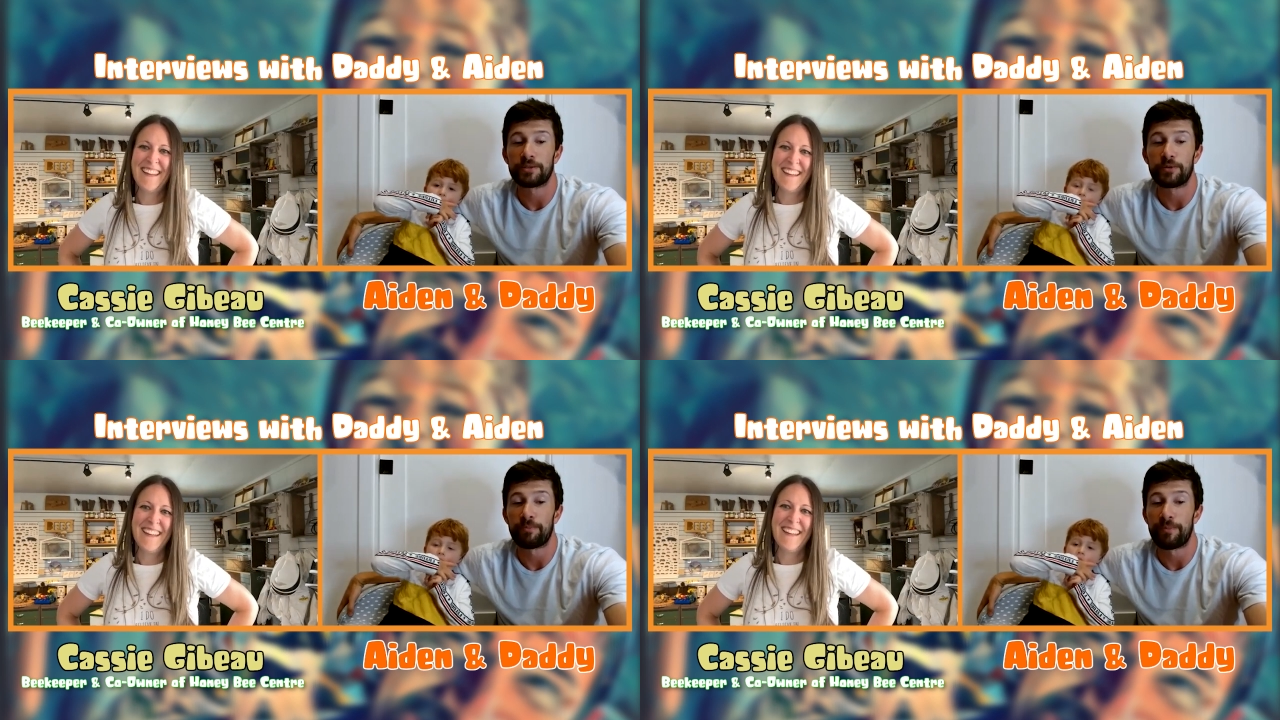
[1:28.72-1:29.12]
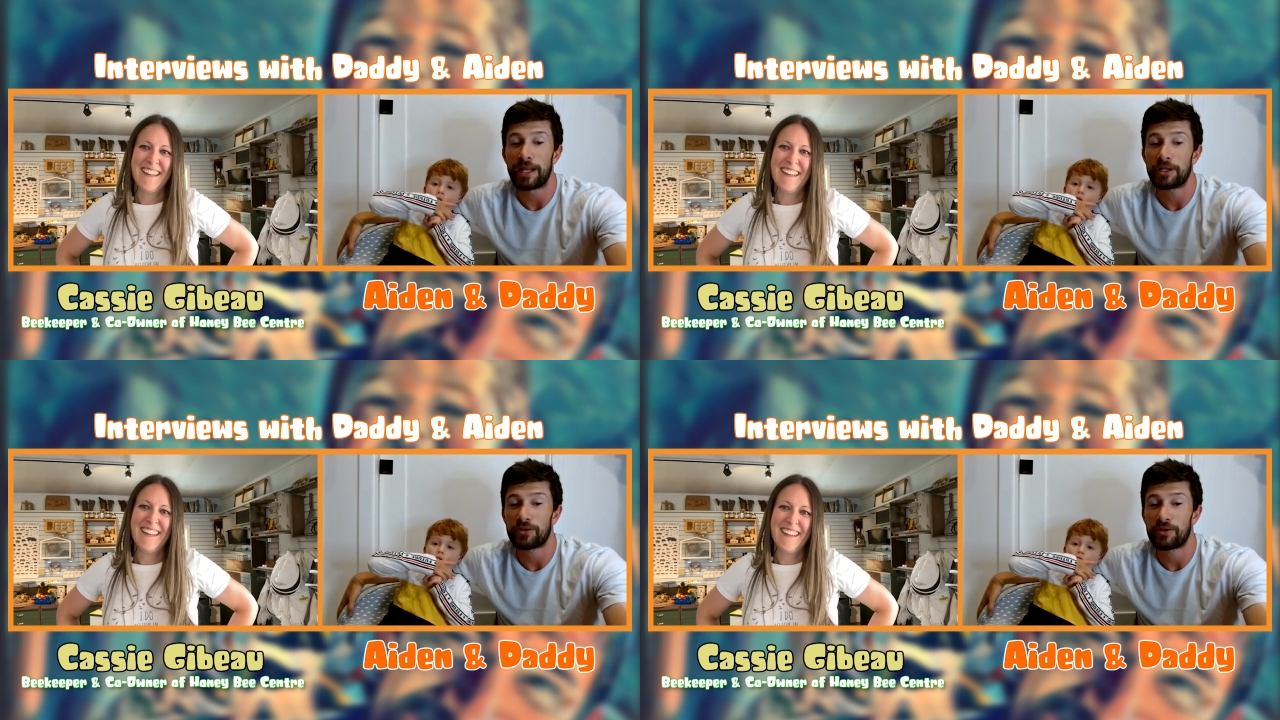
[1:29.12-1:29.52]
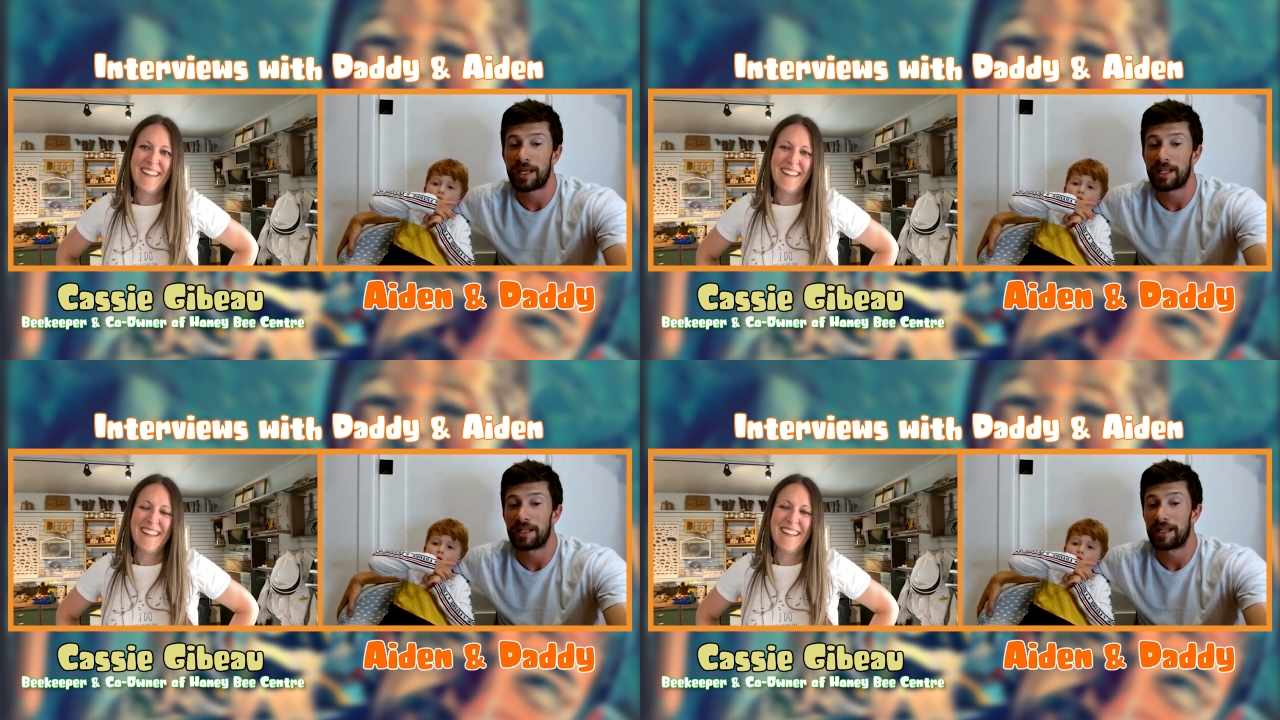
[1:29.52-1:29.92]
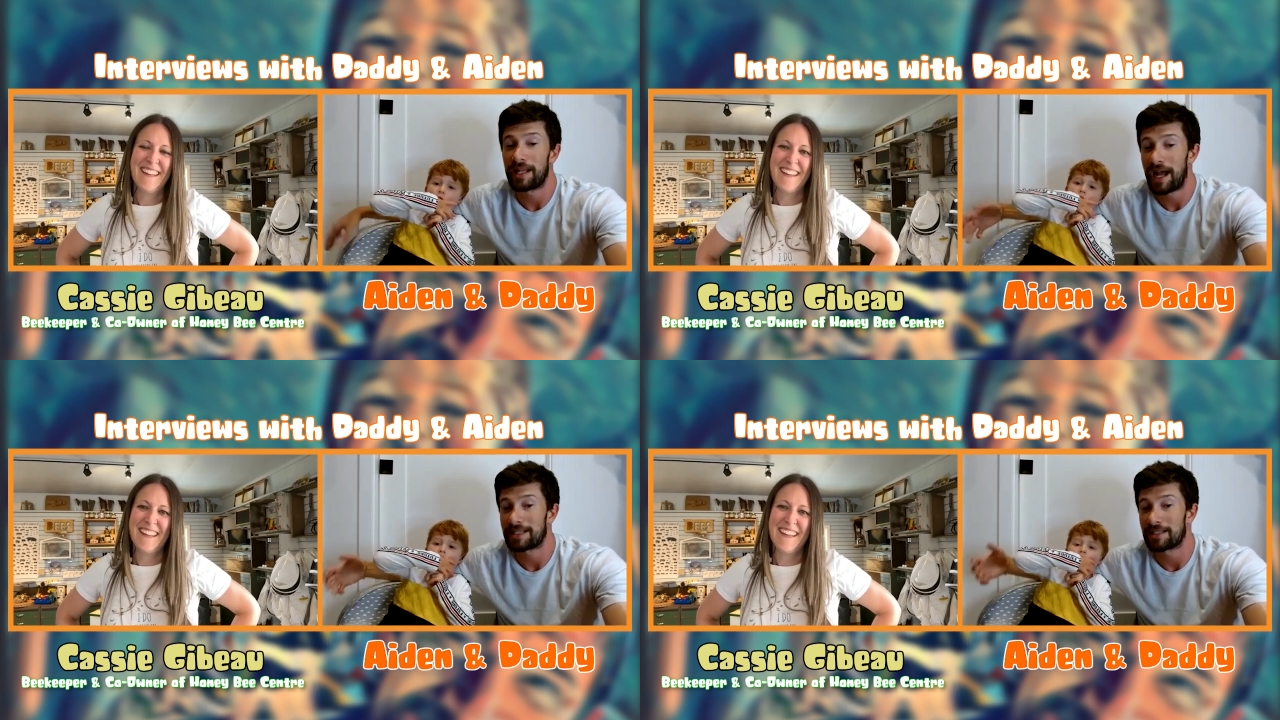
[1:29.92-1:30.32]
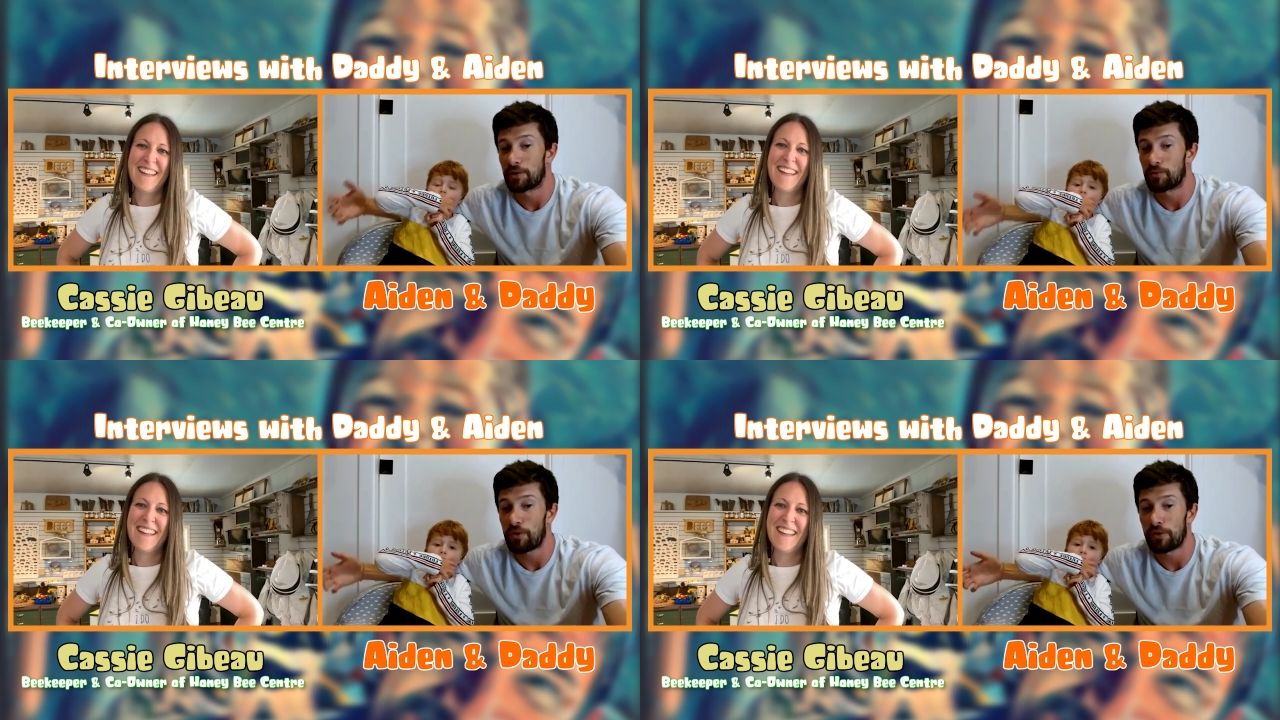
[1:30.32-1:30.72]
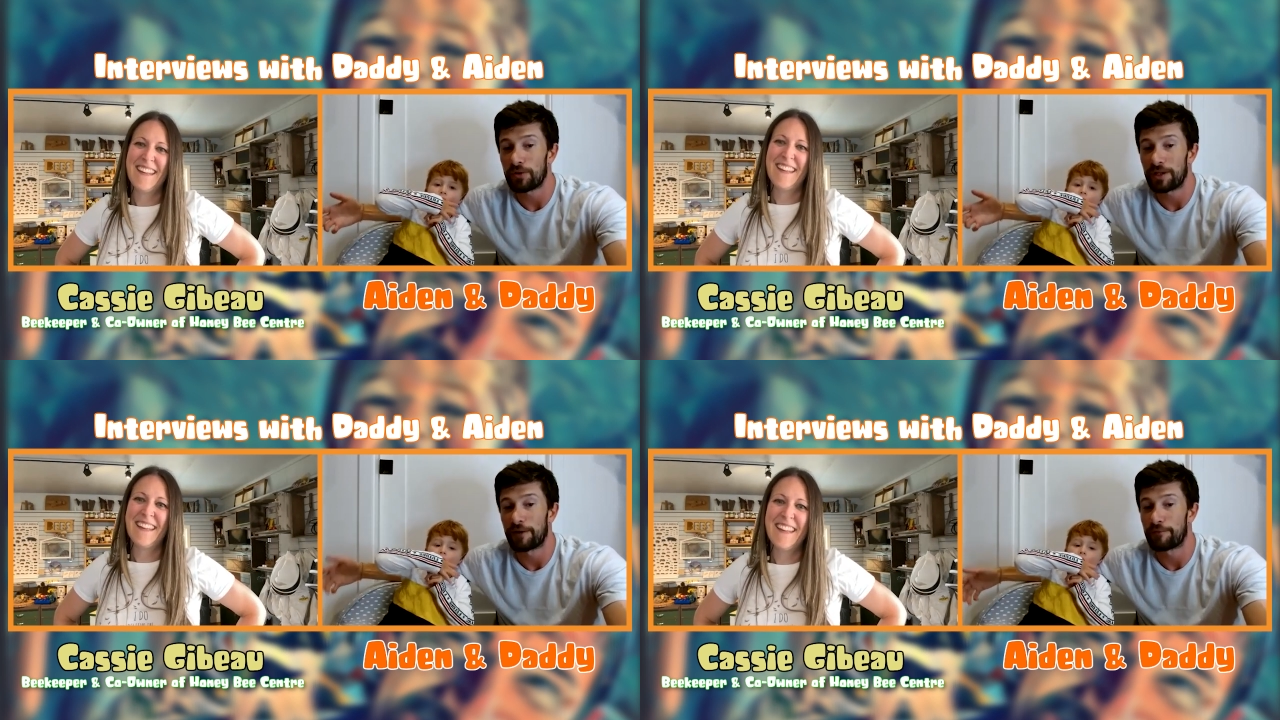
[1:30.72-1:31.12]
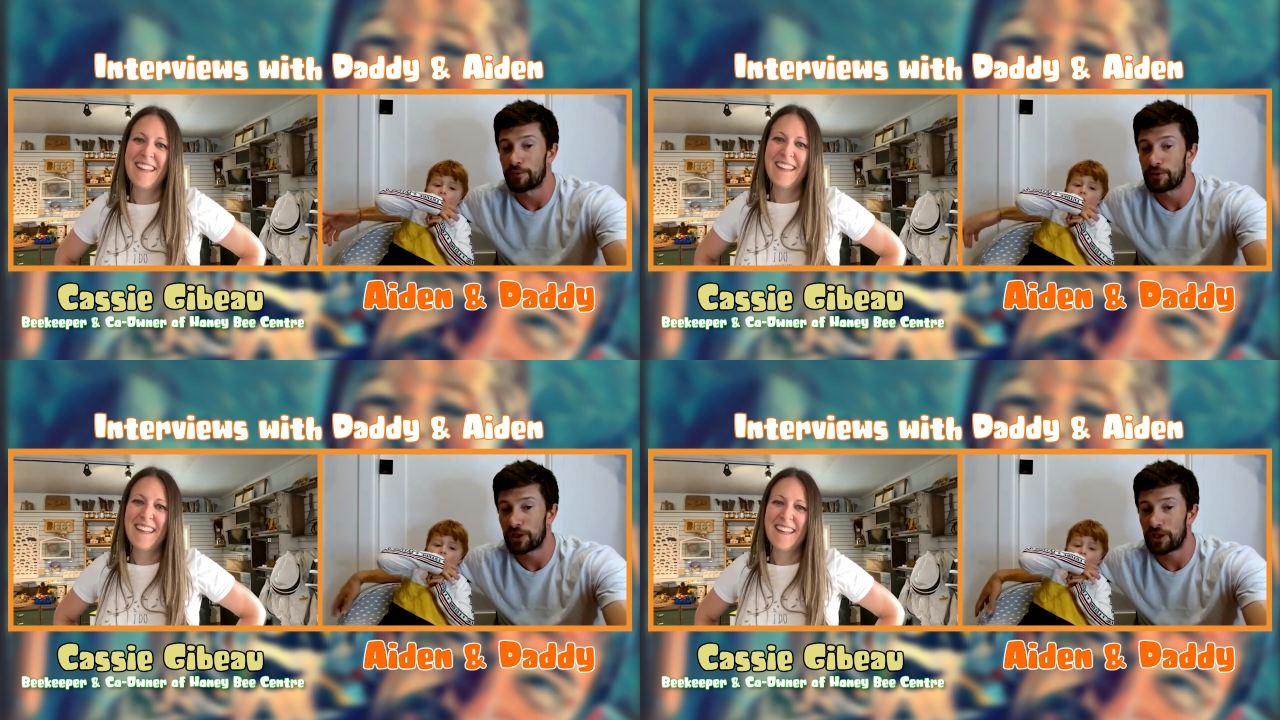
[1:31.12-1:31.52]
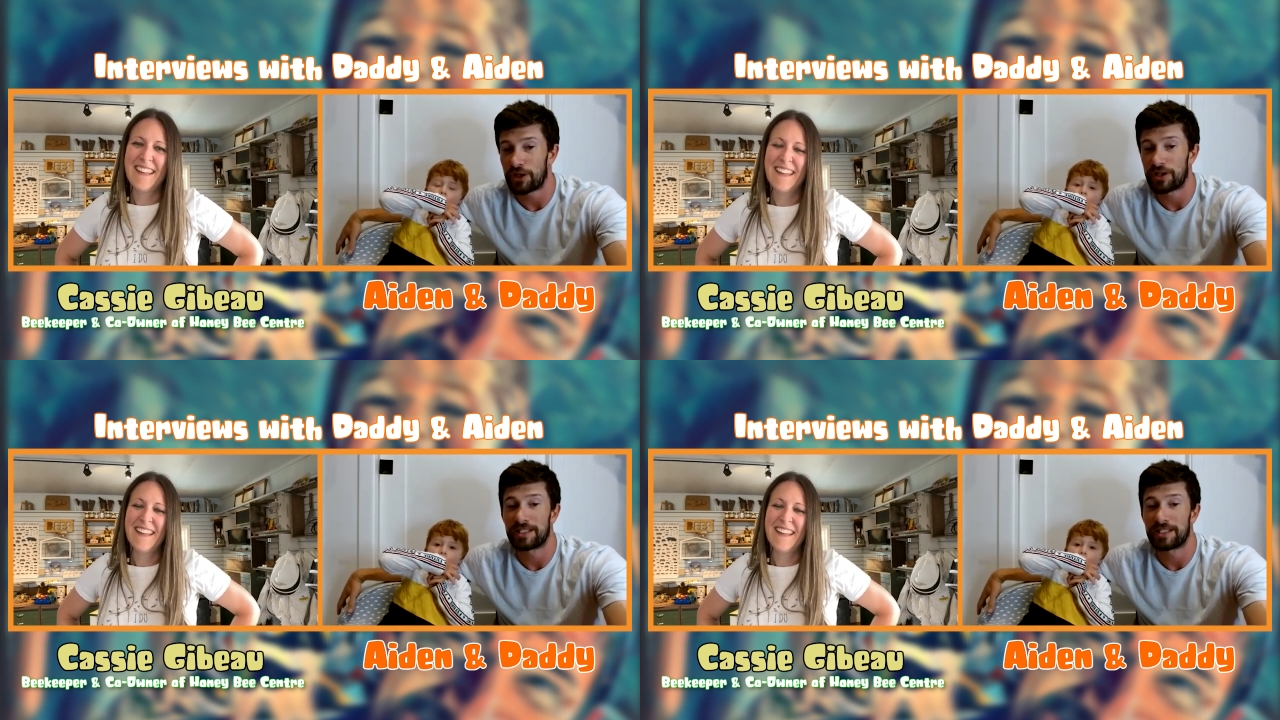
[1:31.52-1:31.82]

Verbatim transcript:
Speaker 1: to make sure that it has the role in food security,